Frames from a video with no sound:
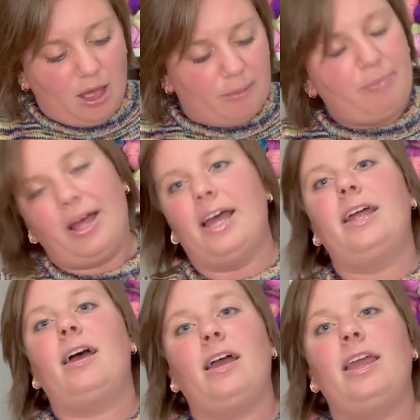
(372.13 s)
but
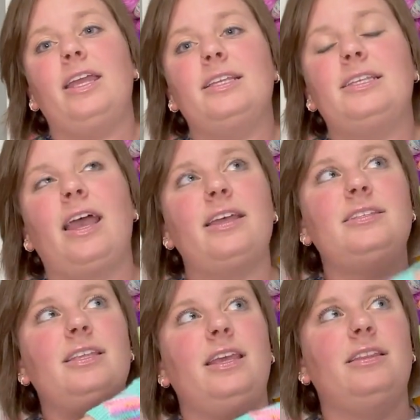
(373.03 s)
I
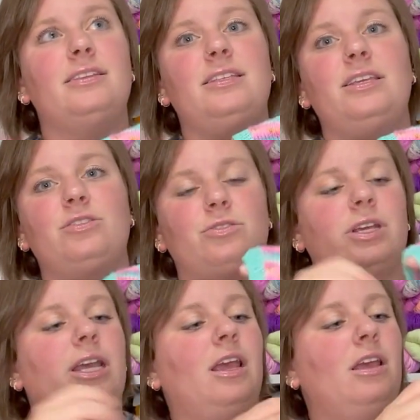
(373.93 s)
tested the C
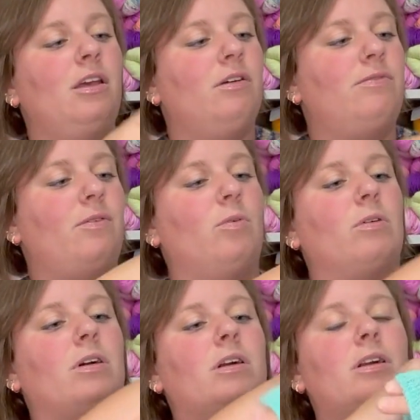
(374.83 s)
Street
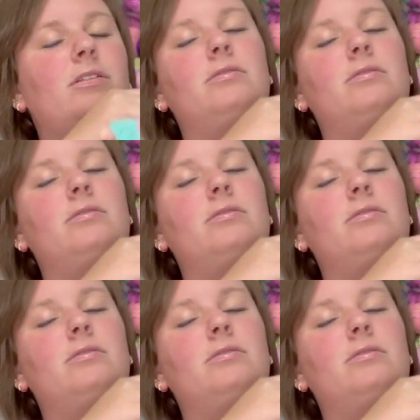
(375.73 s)
for,